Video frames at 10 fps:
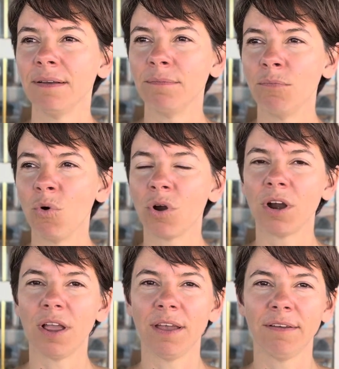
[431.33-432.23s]

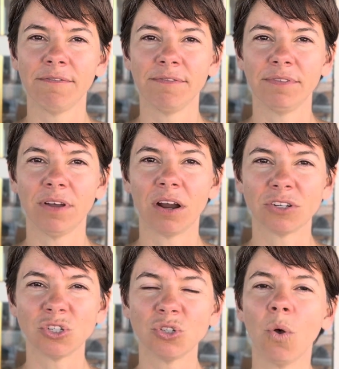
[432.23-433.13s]
more of our
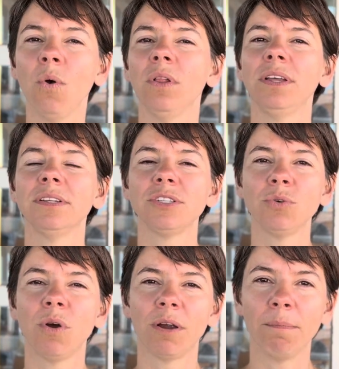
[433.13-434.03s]
soul
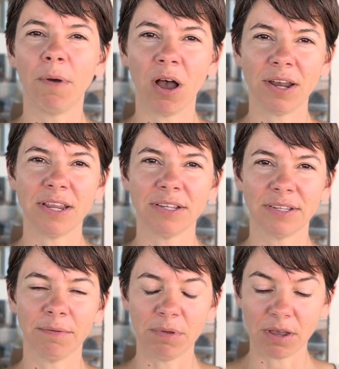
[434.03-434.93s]
into our bodies
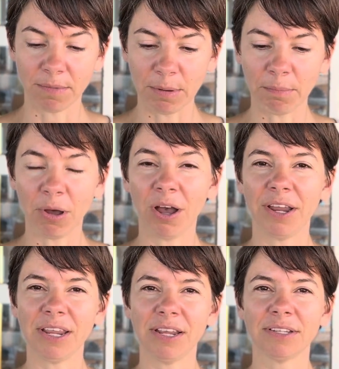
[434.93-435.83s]
and become
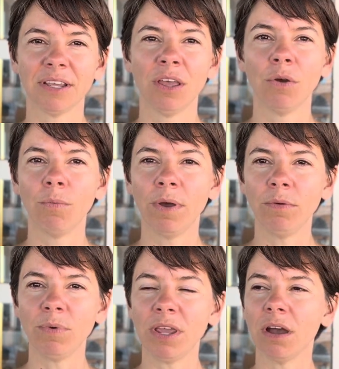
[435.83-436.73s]
embodied
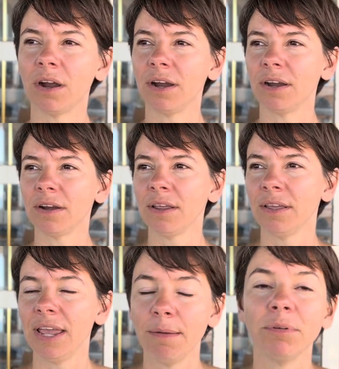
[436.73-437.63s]
when we are
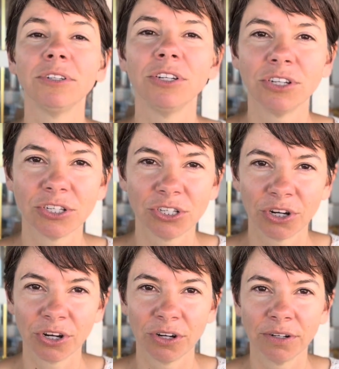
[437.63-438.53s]
able to
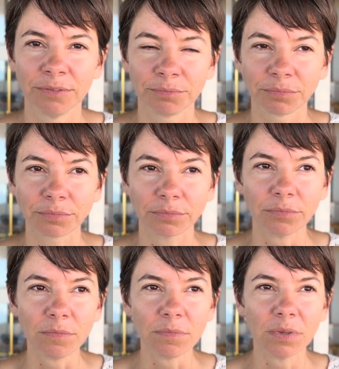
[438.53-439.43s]
discern,
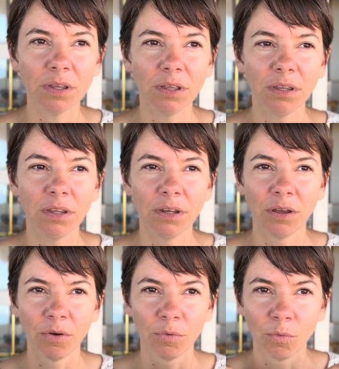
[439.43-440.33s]
you
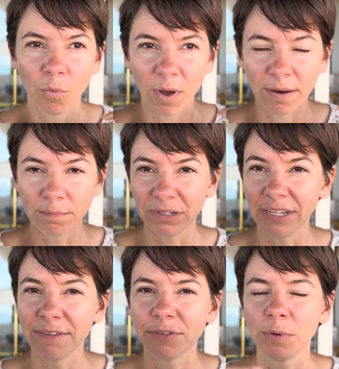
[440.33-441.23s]
know, what
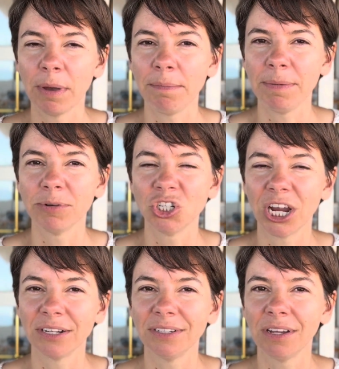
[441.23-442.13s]
beliefs we might be
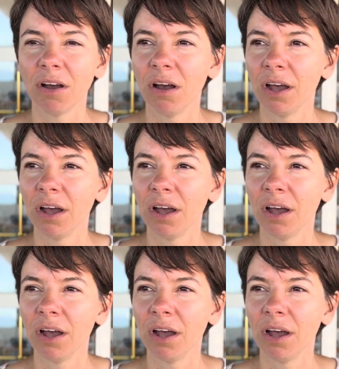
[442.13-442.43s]
projecting